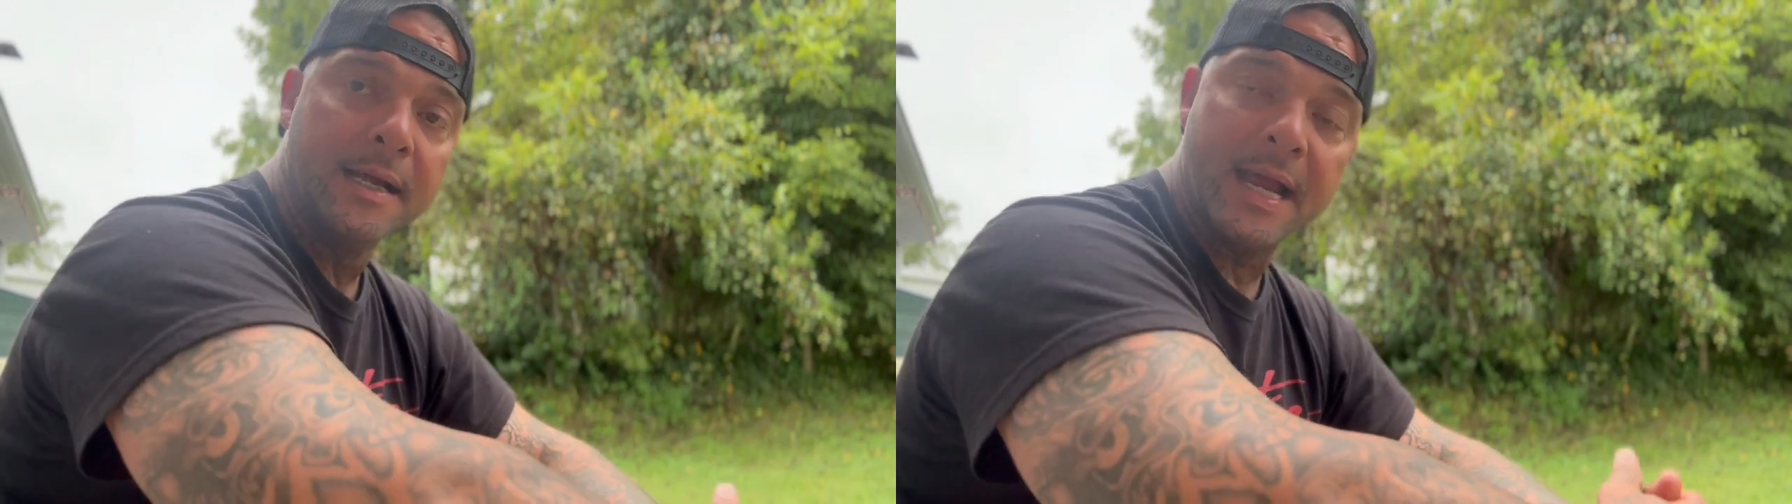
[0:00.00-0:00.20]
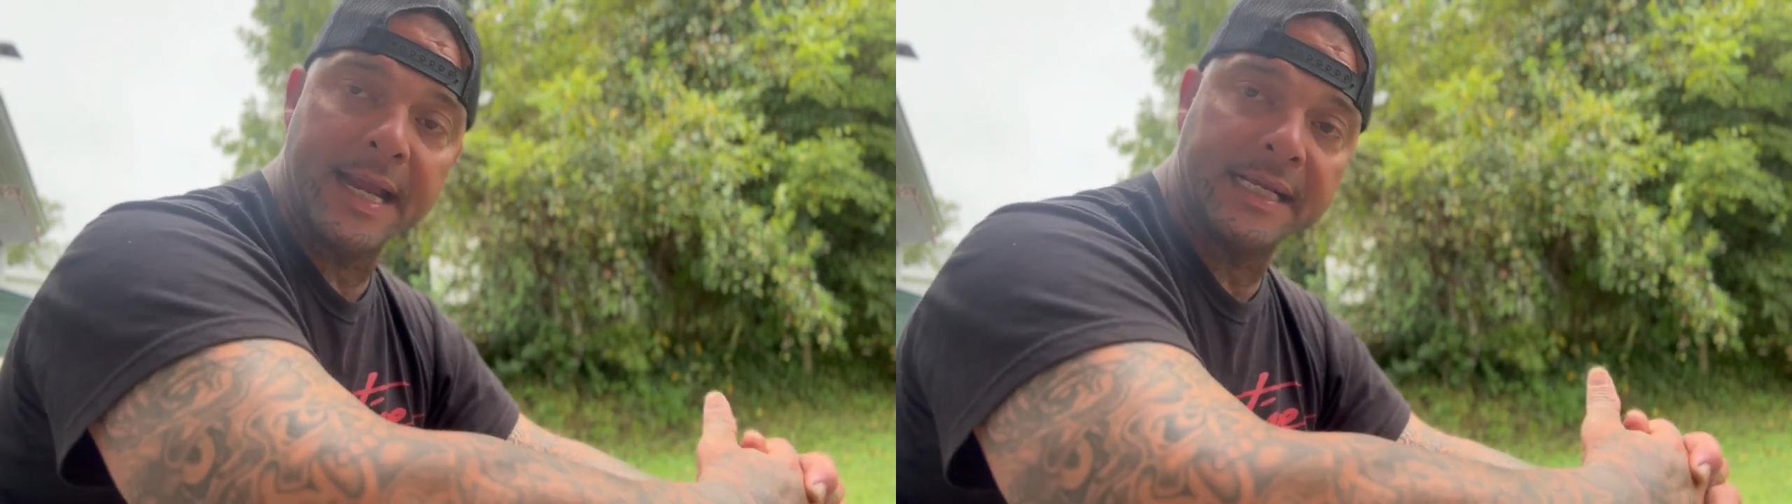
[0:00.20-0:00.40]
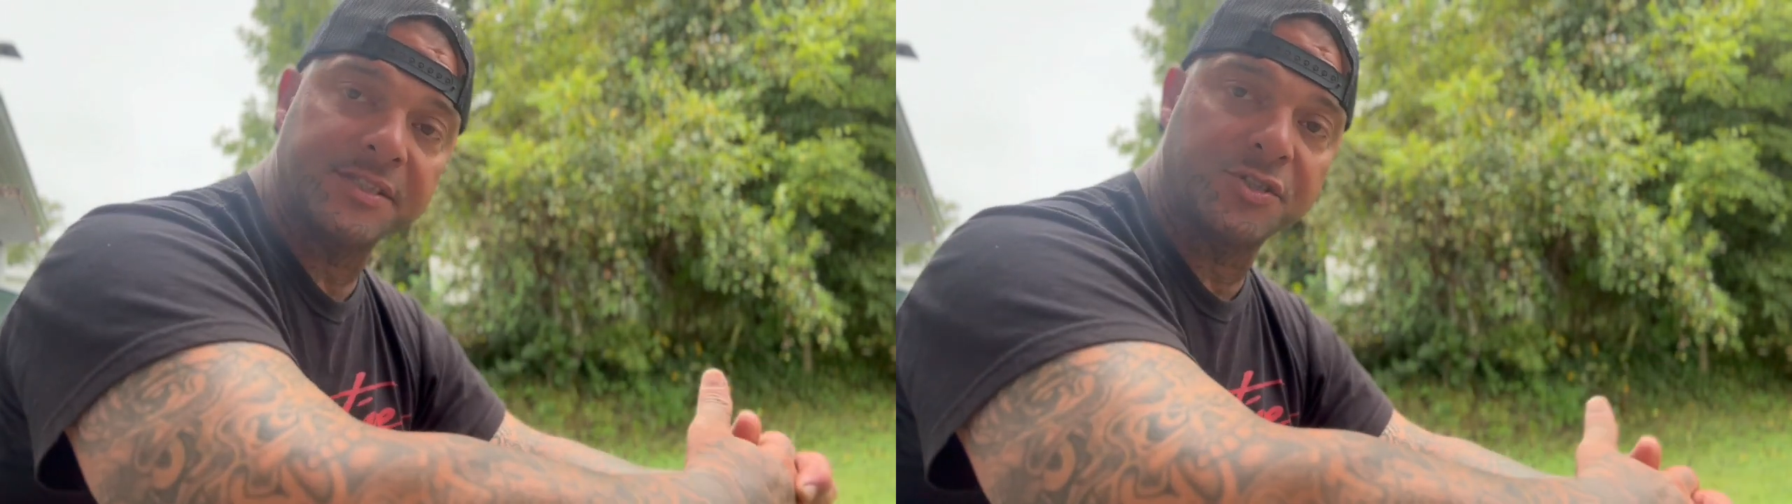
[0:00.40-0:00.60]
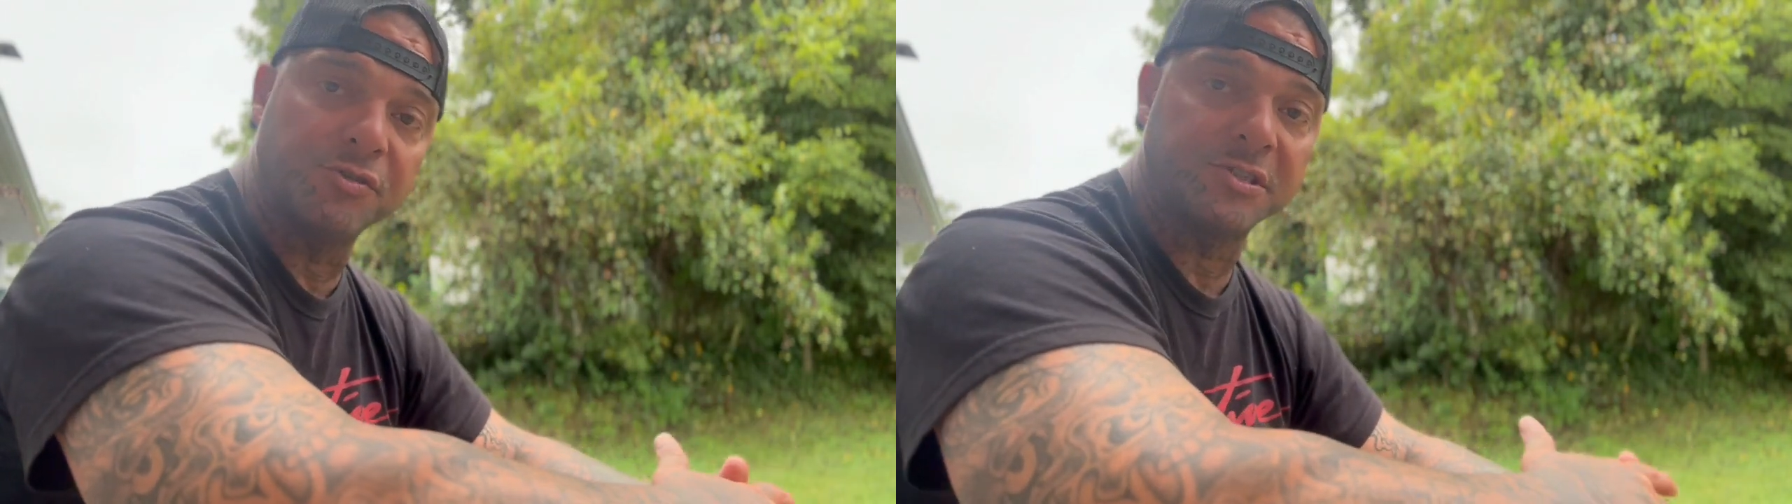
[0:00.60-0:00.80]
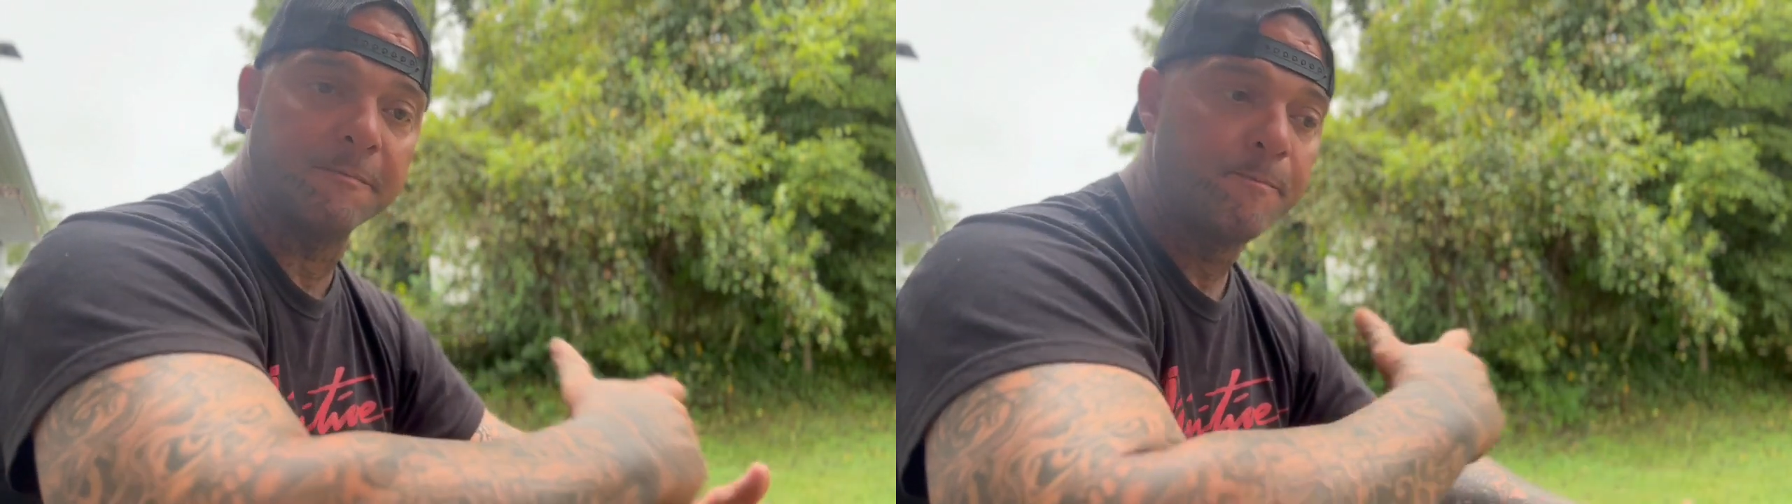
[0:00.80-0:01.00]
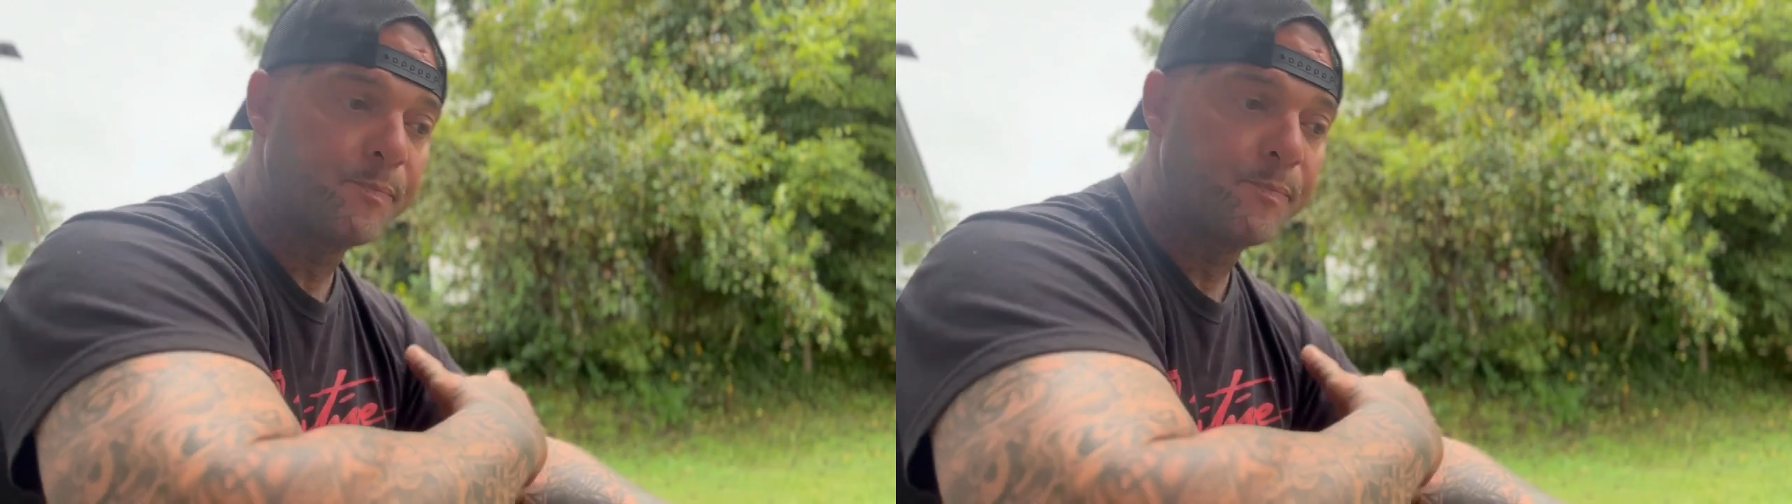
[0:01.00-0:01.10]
in the institution.